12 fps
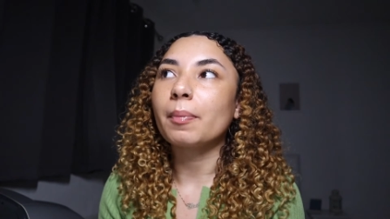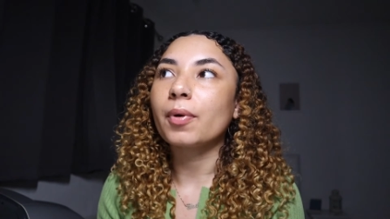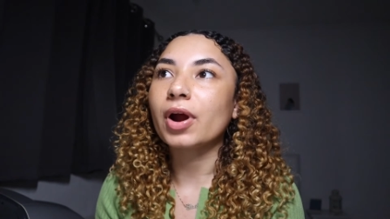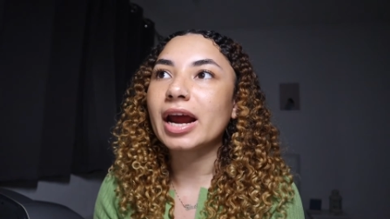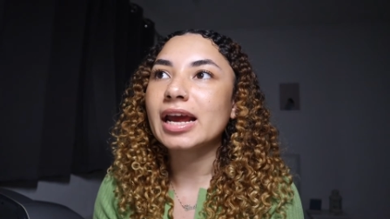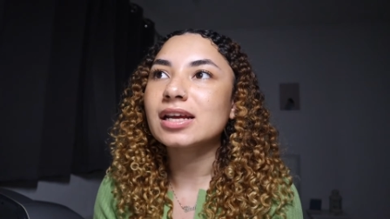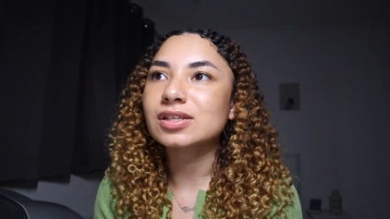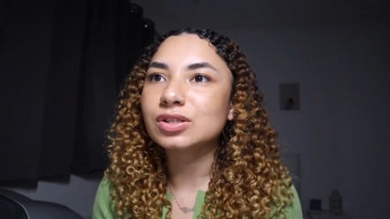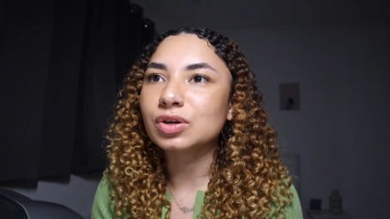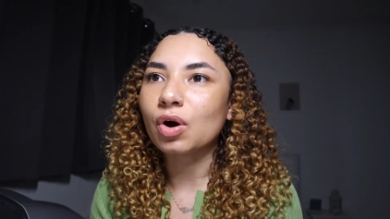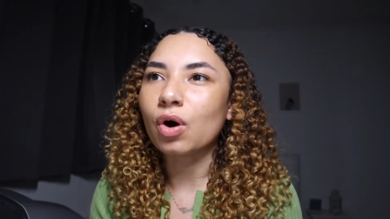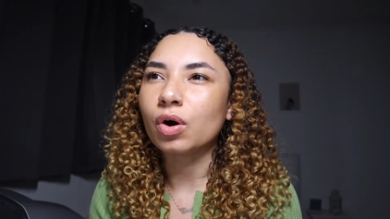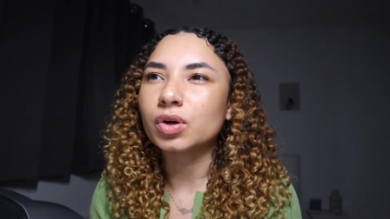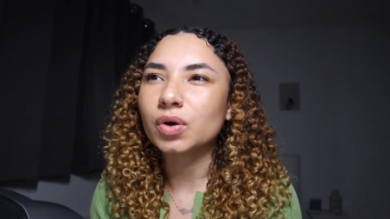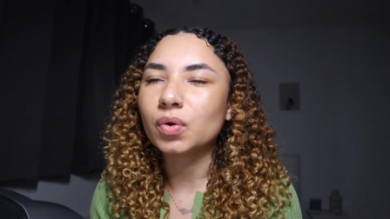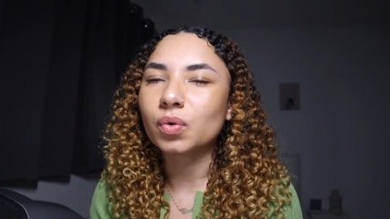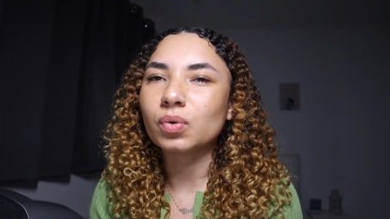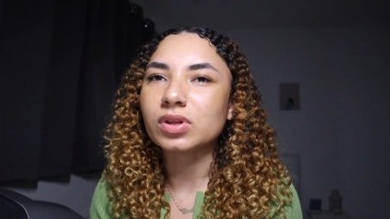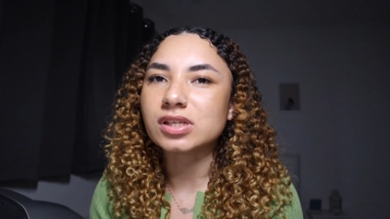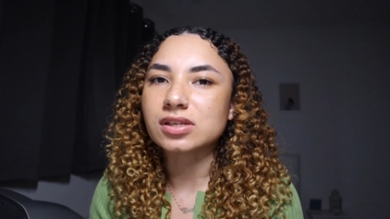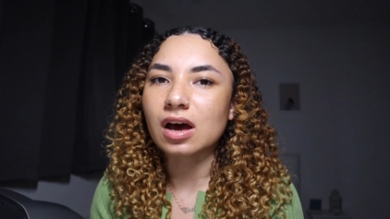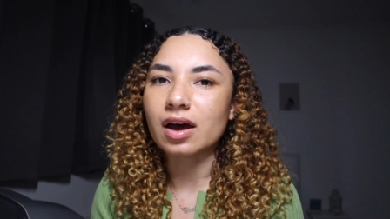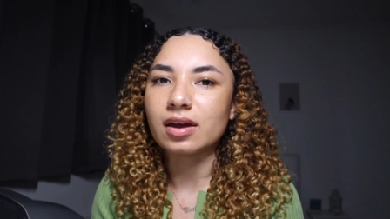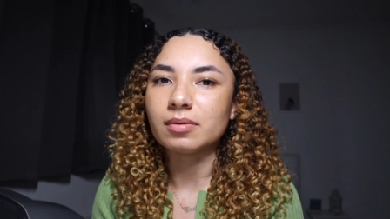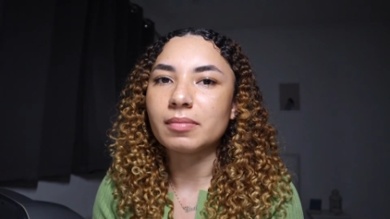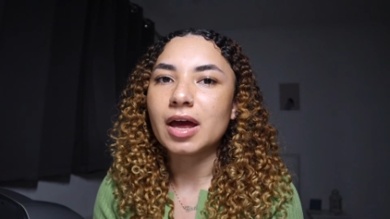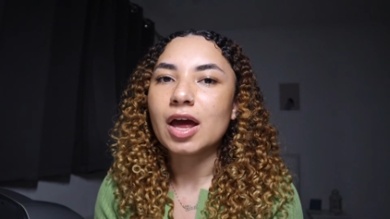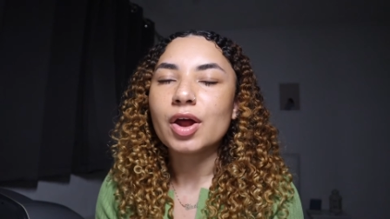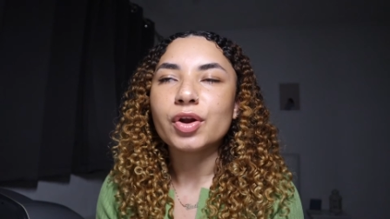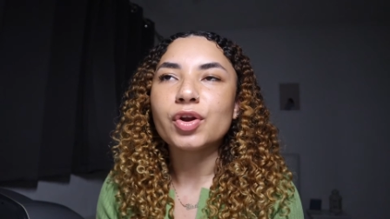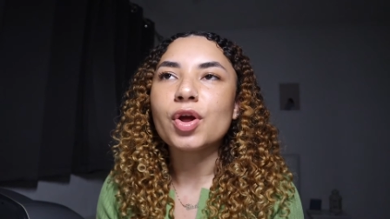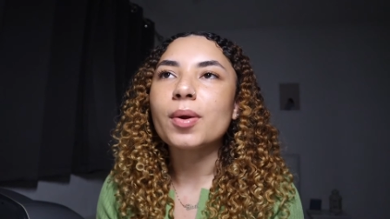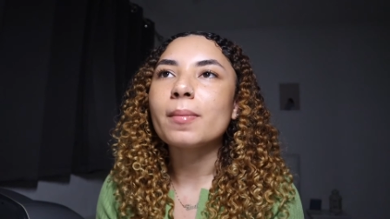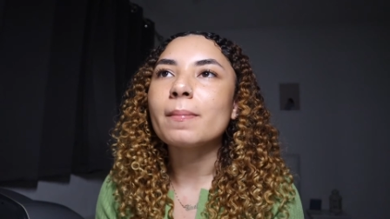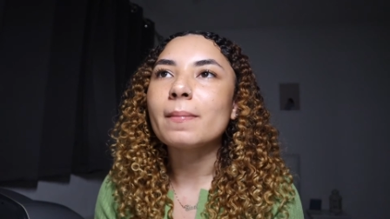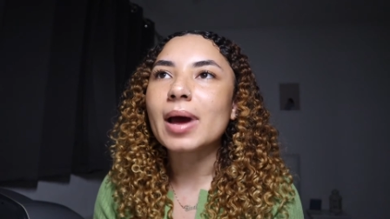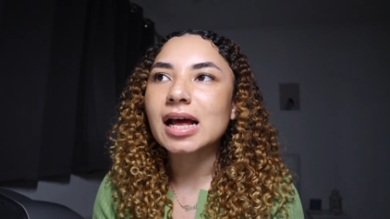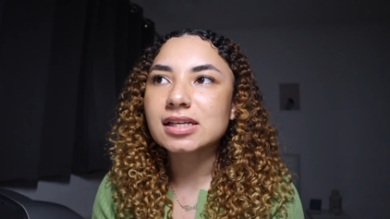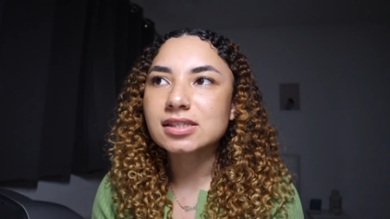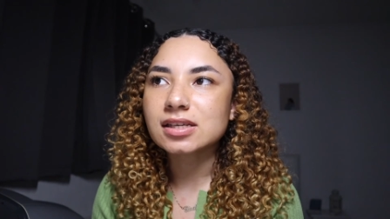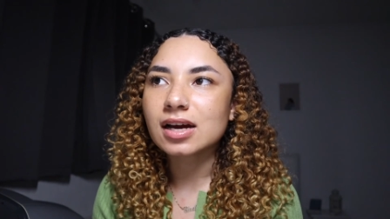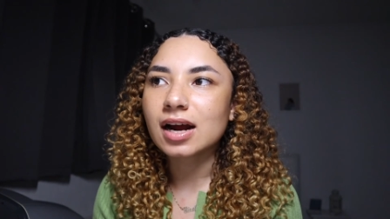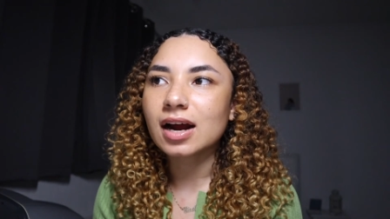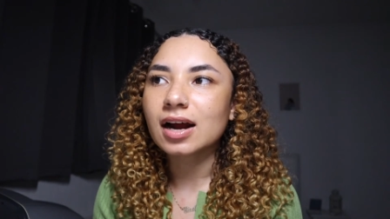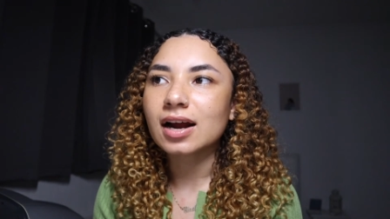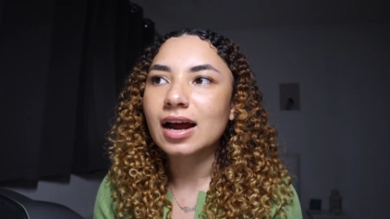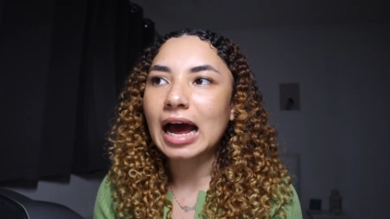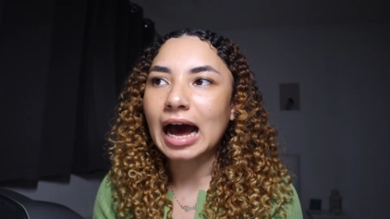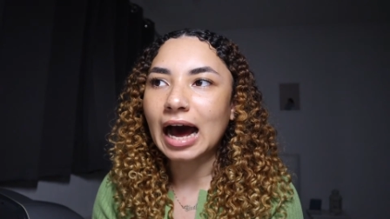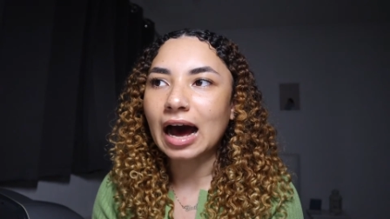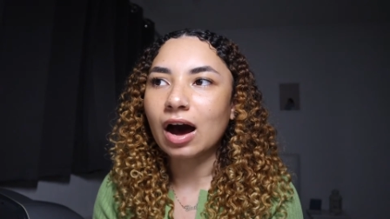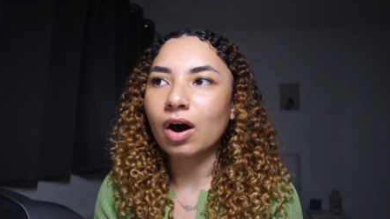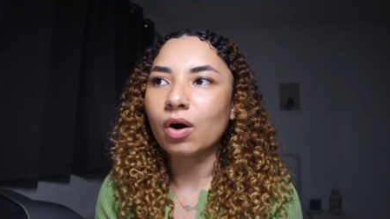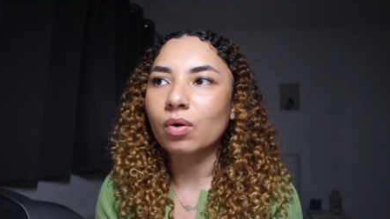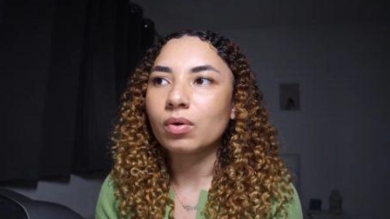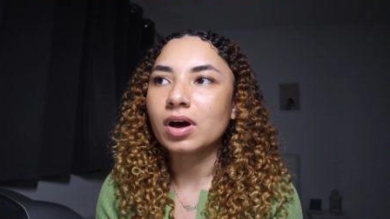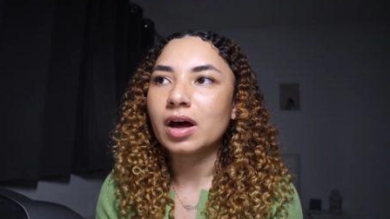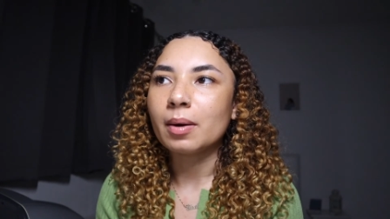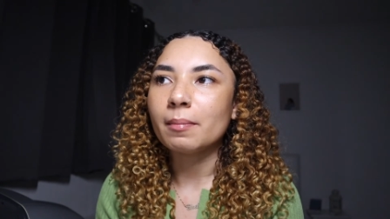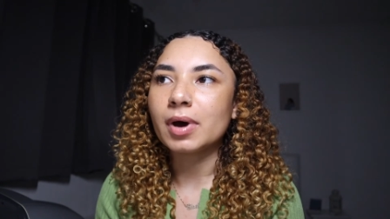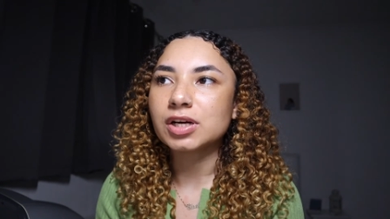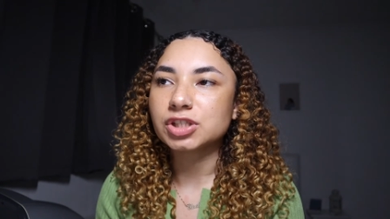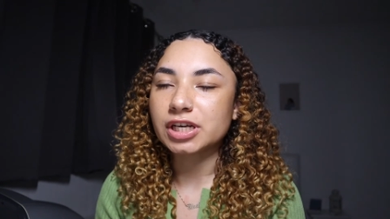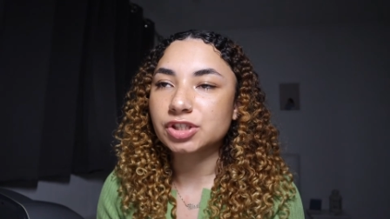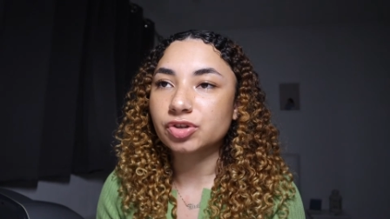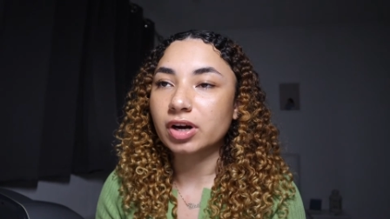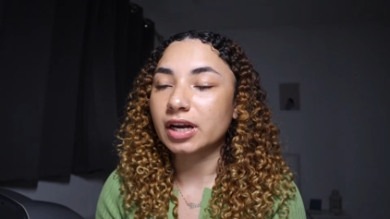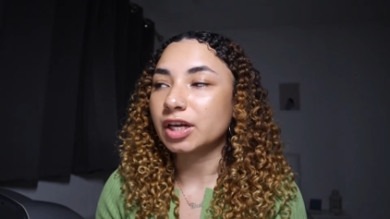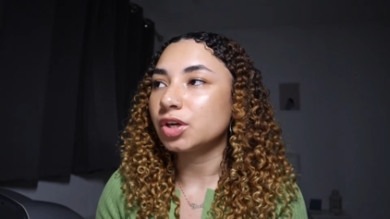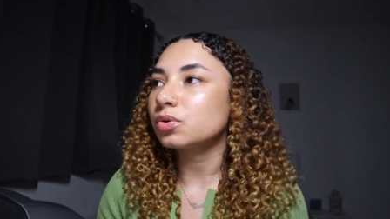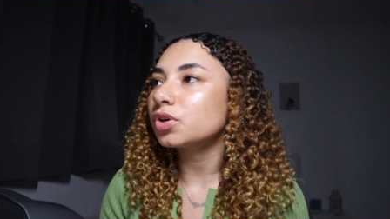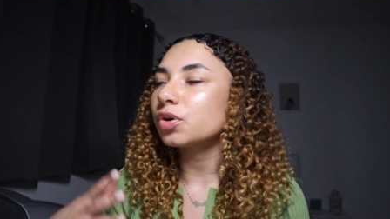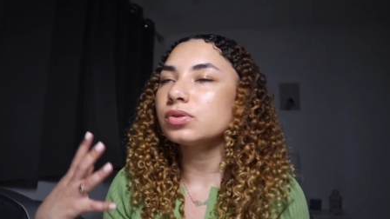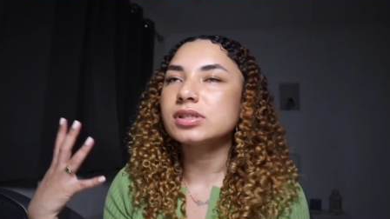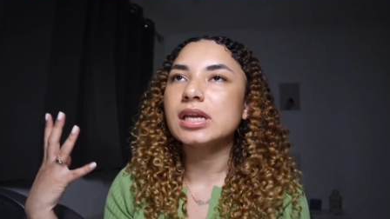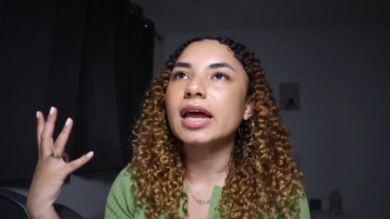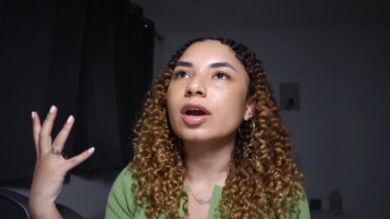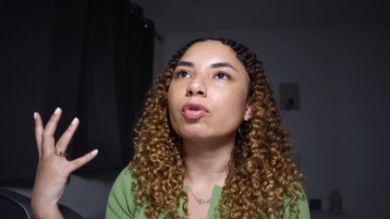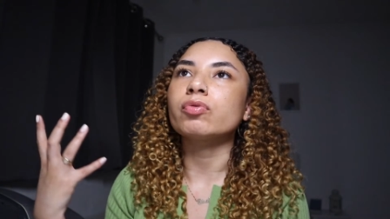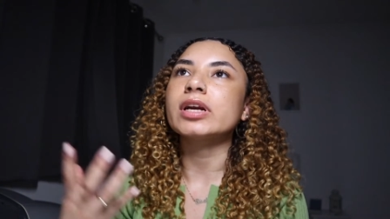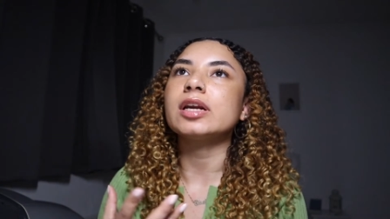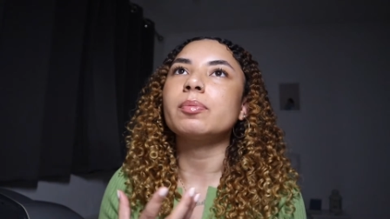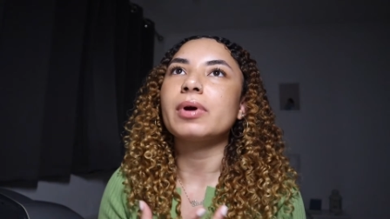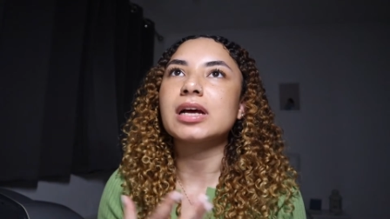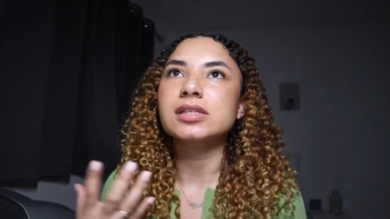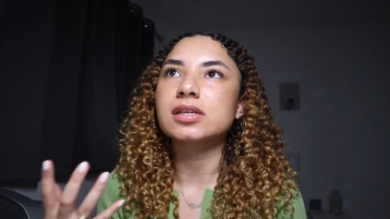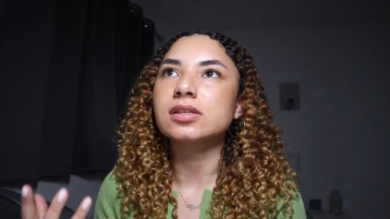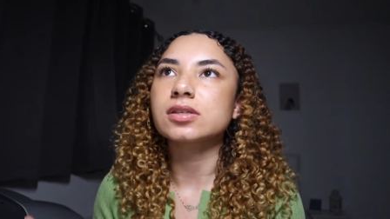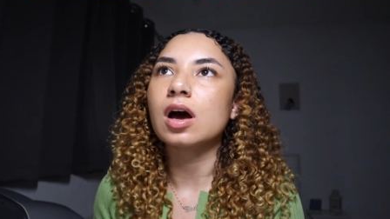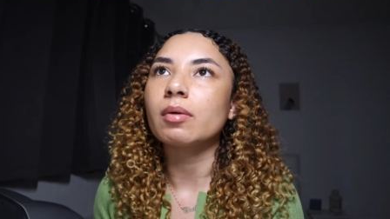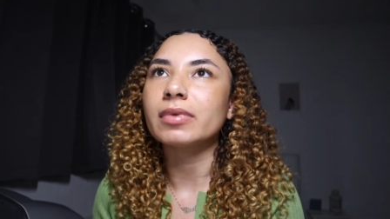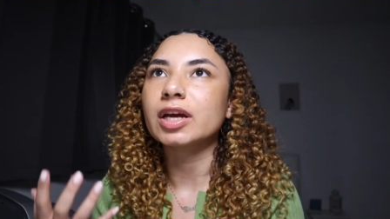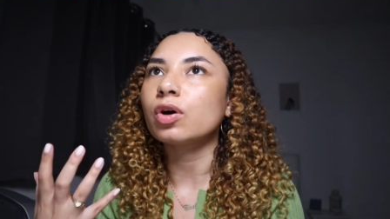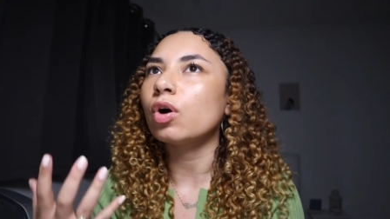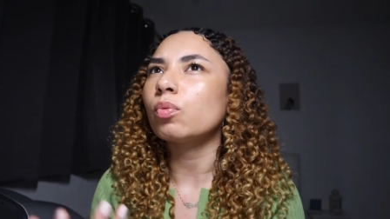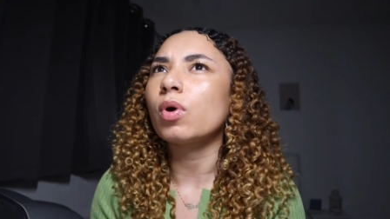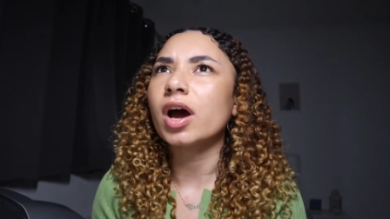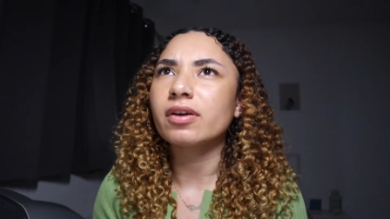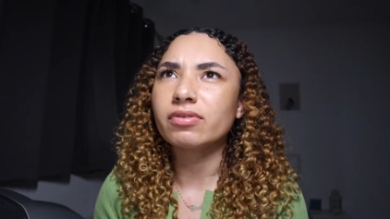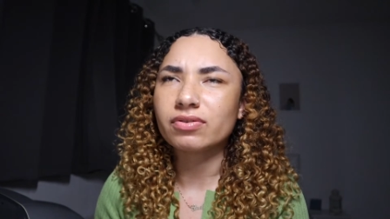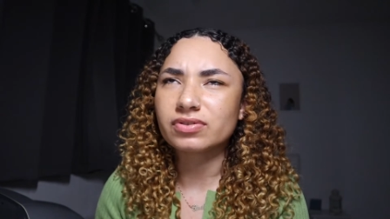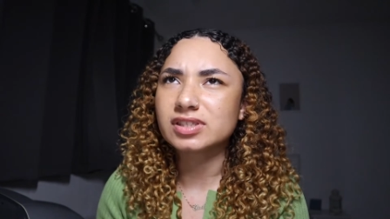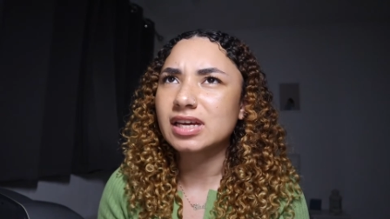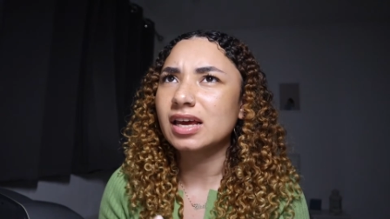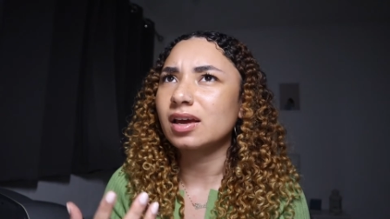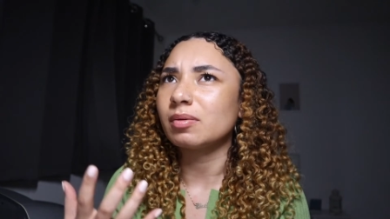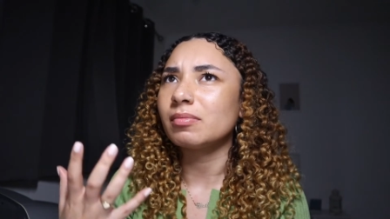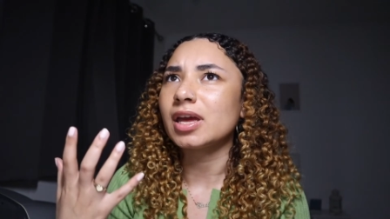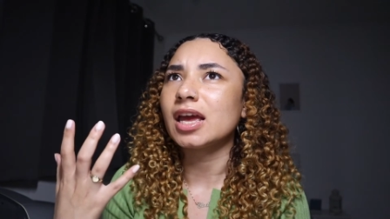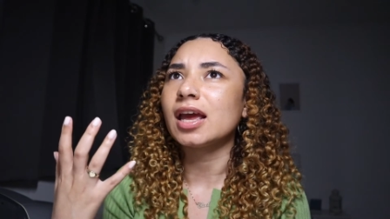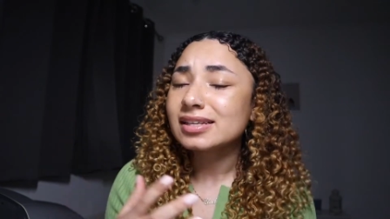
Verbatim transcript: praise God all the time, no matter how much they're struggling. You'll, you'll see like a really depressing psalm, like, God, why have you forsaken me?